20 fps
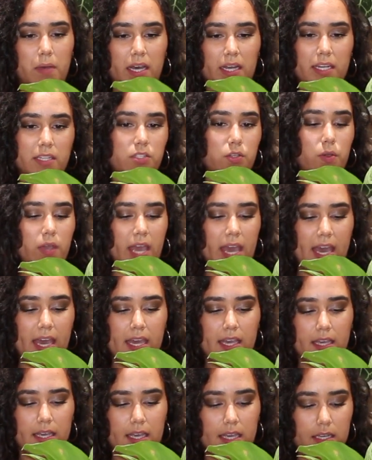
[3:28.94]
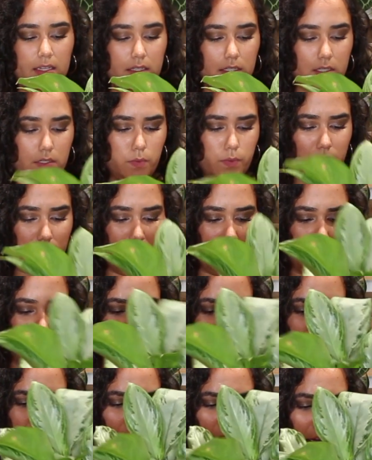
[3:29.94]
but it's okay. It was
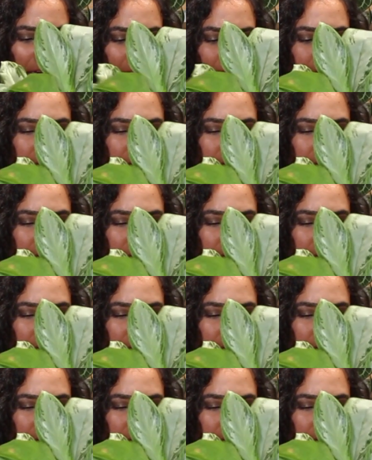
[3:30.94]
actually at a